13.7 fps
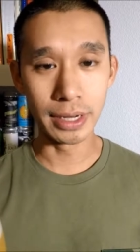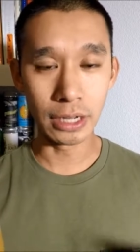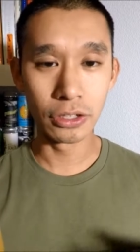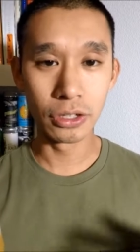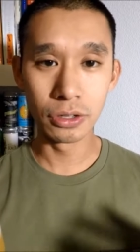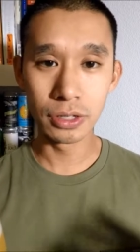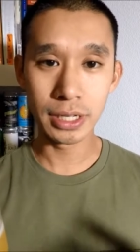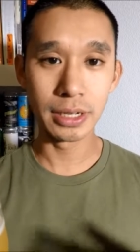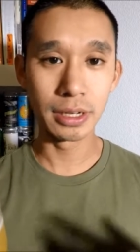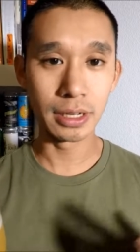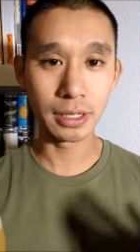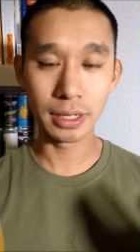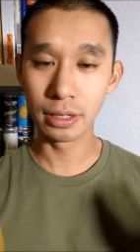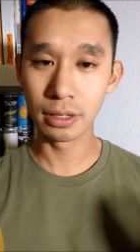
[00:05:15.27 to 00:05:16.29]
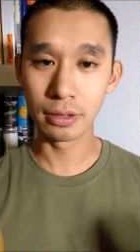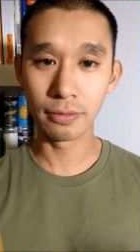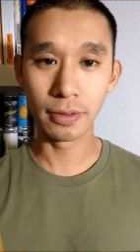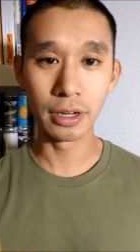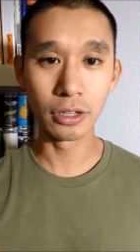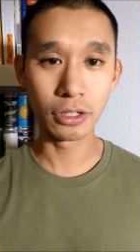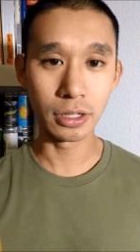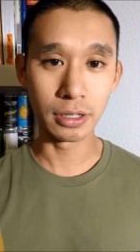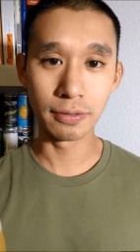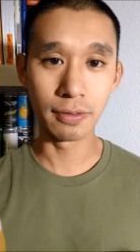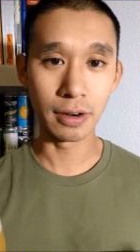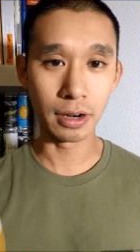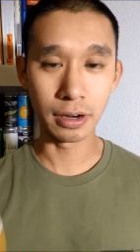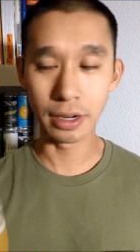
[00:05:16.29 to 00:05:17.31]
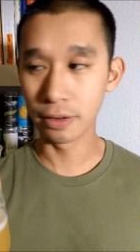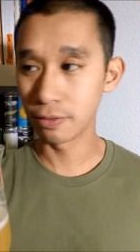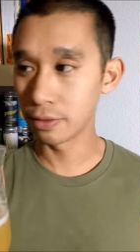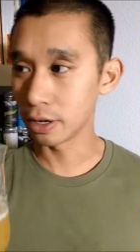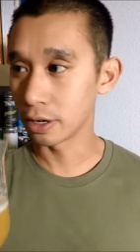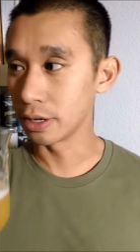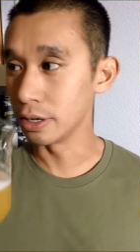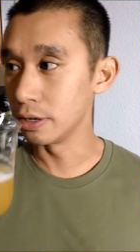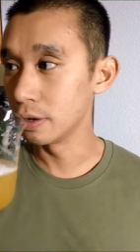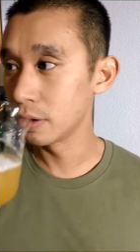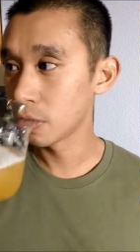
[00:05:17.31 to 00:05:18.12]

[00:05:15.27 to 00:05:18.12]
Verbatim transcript: That juiciness and the finish is very, very good.